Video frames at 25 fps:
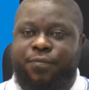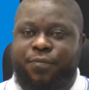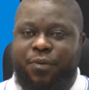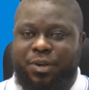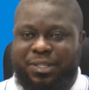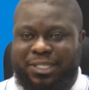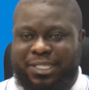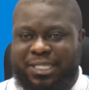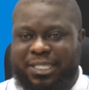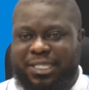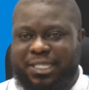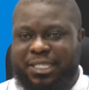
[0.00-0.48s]

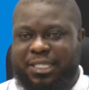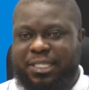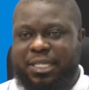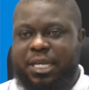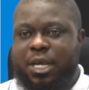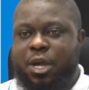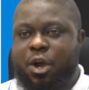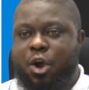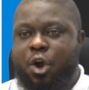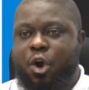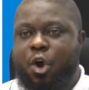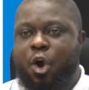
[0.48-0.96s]
forces
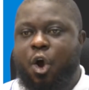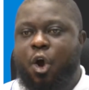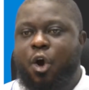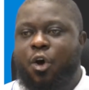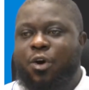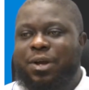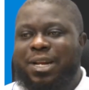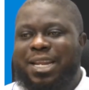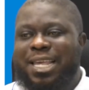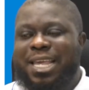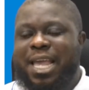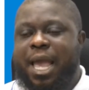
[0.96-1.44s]

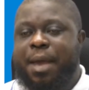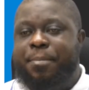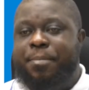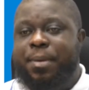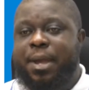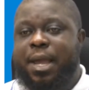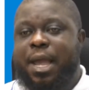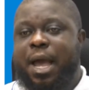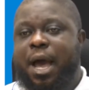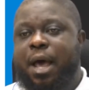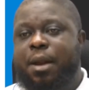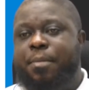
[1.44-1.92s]
called
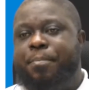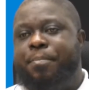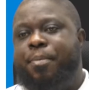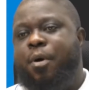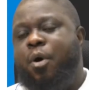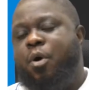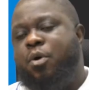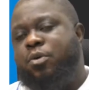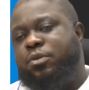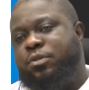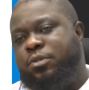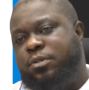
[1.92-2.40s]
chemical
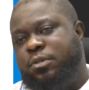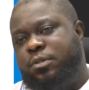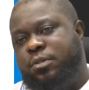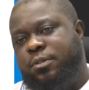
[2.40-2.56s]
bond.